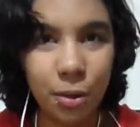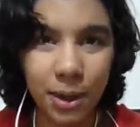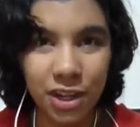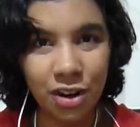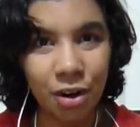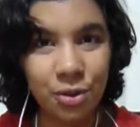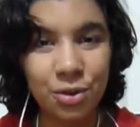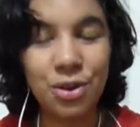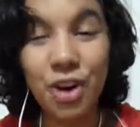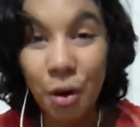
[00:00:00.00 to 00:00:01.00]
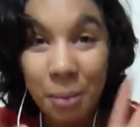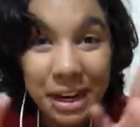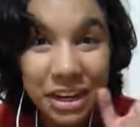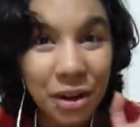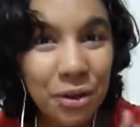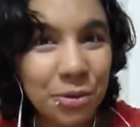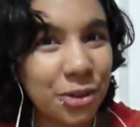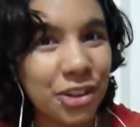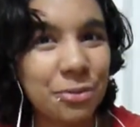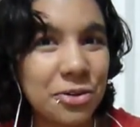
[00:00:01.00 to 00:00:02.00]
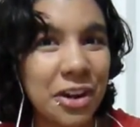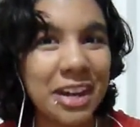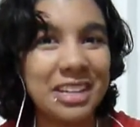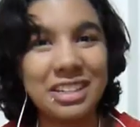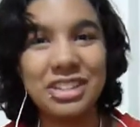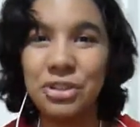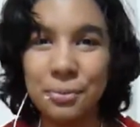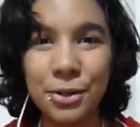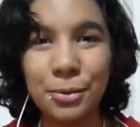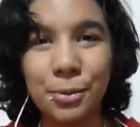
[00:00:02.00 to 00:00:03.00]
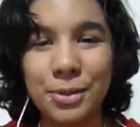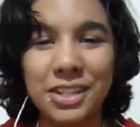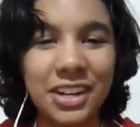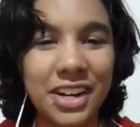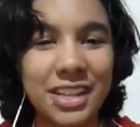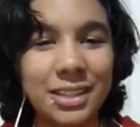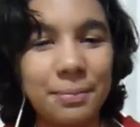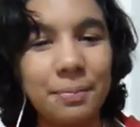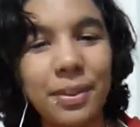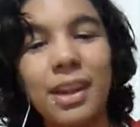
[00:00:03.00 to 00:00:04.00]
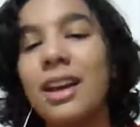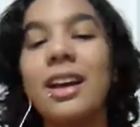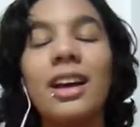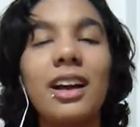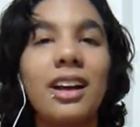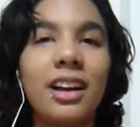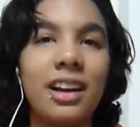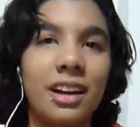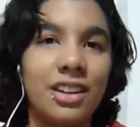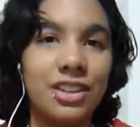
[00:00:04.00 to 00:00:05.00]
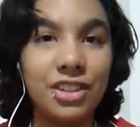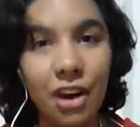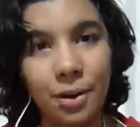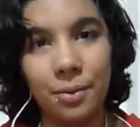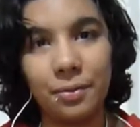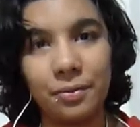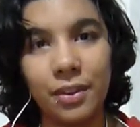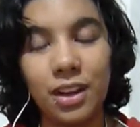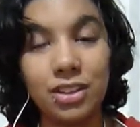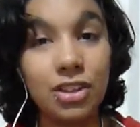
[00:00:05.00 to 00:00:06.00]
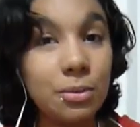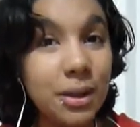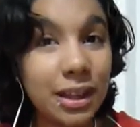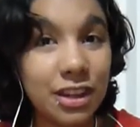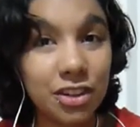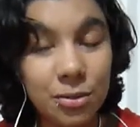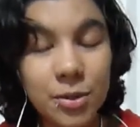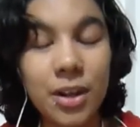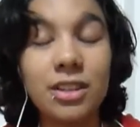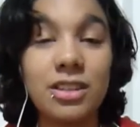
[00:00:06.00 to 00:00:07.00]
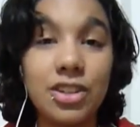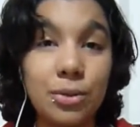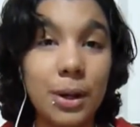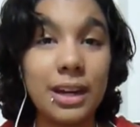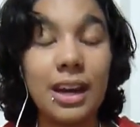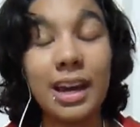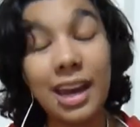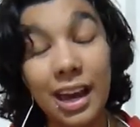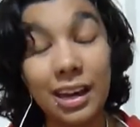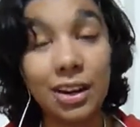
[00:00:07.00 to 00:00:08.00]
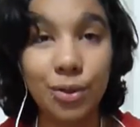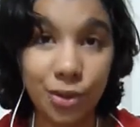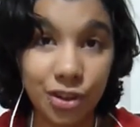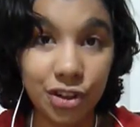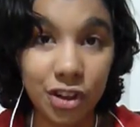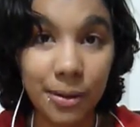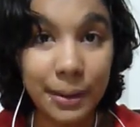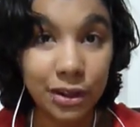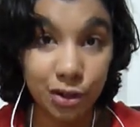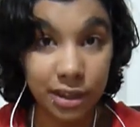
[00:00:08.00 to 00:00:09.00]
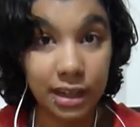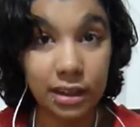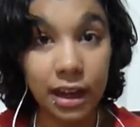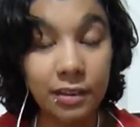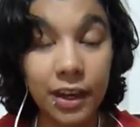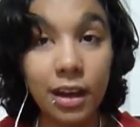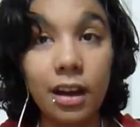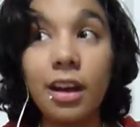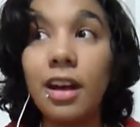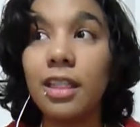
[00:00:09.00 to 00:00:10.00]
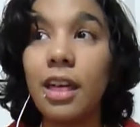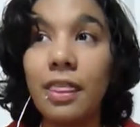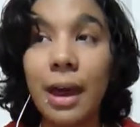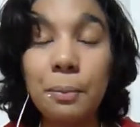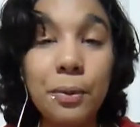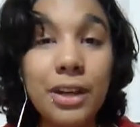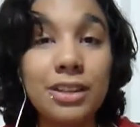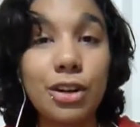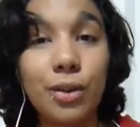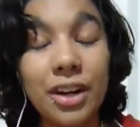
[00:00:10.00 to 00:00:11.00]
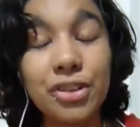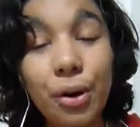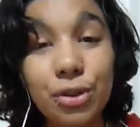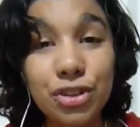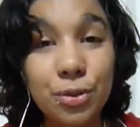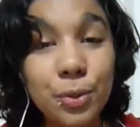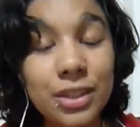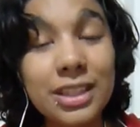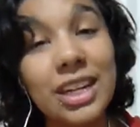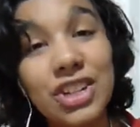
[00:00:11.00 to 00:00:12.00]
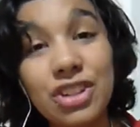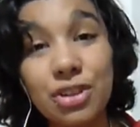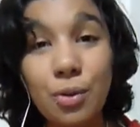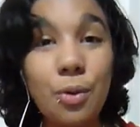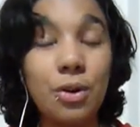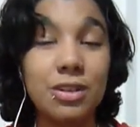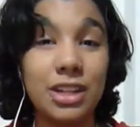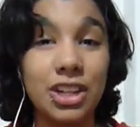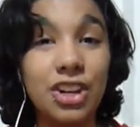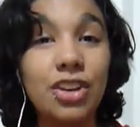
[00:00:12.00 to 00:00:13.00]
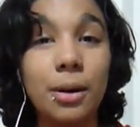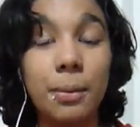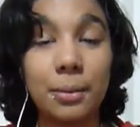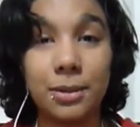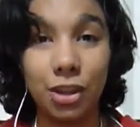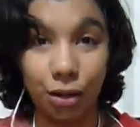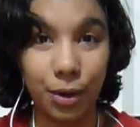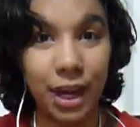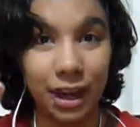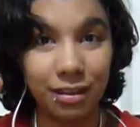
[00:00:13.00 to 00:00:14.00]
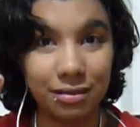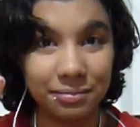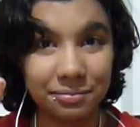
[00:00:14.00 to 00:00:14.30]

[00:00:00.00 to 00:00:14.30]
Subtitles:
Nobody knows where Durmstrang is. It's super duper mysterious. So, assuming that Durmstrang is situated again in Northern Europe and or Scandinavia, then that brings the grand total to prestigious schools in Europe up to 3.